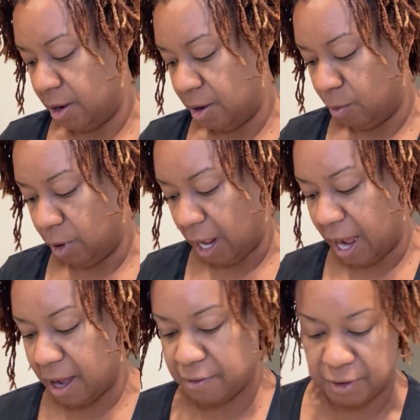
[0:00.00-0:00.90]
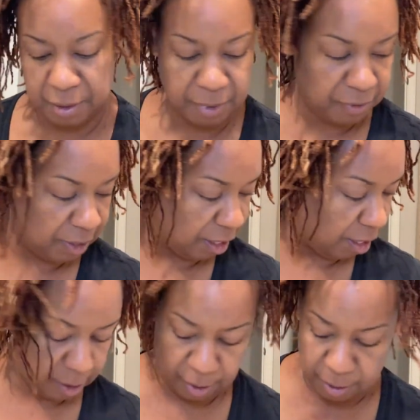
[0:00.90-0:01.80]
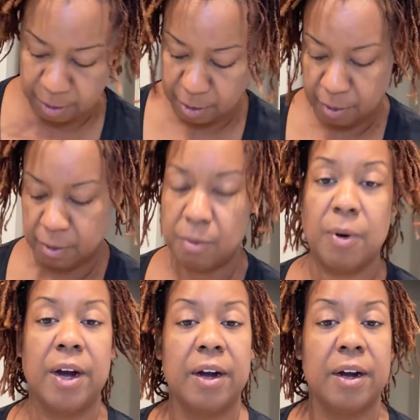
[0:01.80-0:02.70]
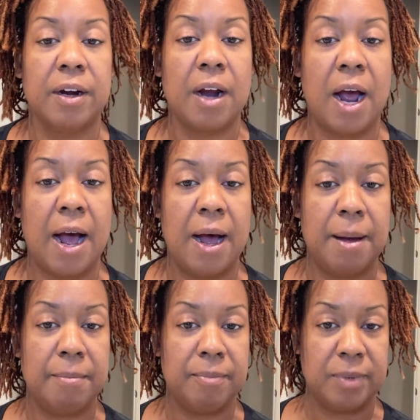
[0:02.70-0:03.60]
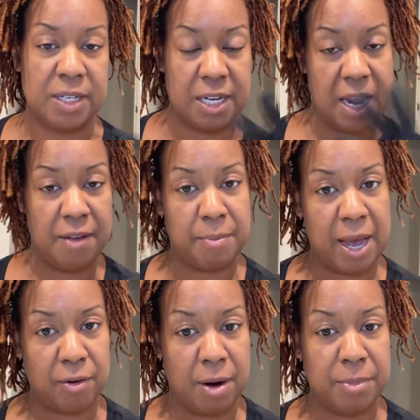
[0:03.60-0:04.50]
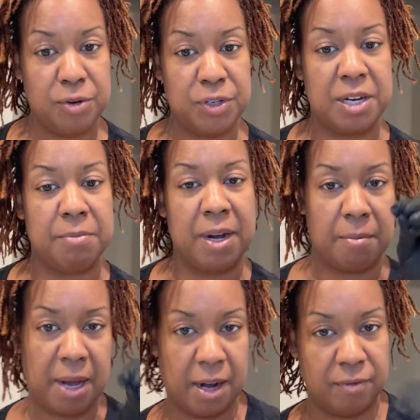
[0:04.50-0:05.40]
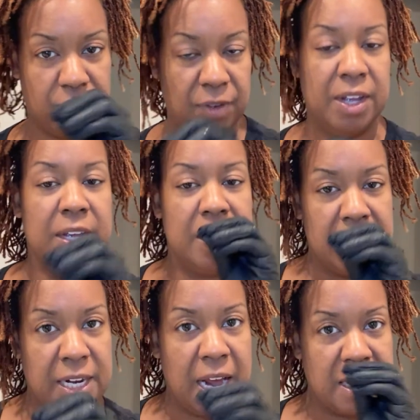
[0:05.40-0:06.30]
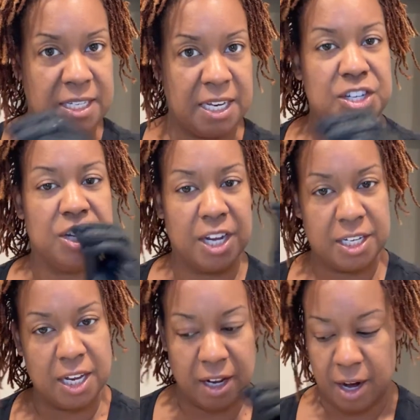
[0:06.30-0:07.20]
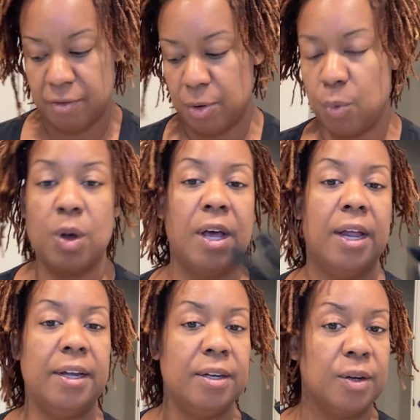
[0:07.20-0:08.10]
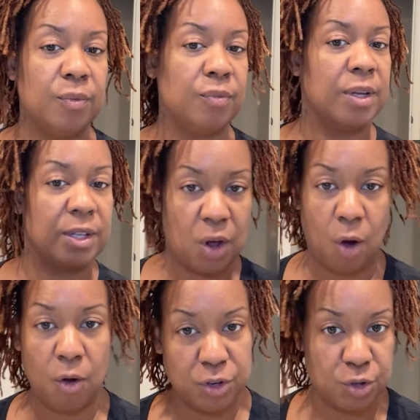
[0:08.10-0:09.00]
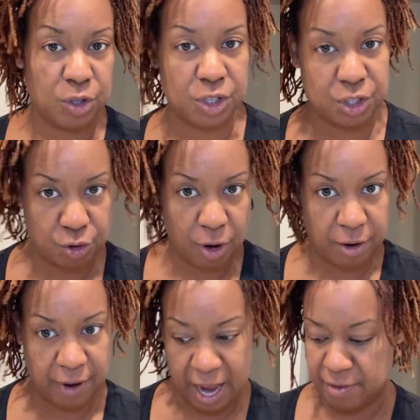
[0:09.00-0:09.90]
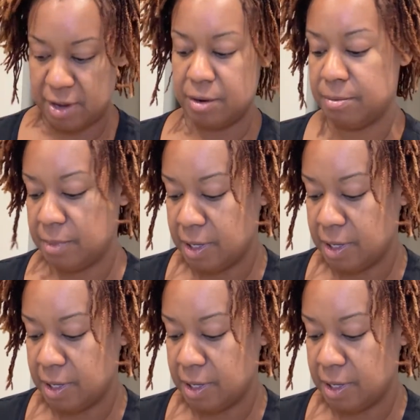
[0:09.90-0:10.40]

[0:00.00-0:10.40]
will I film a video where I didn't have the background music, but I'm kind of teaching and telling everyone all the tricks of the trade of having them?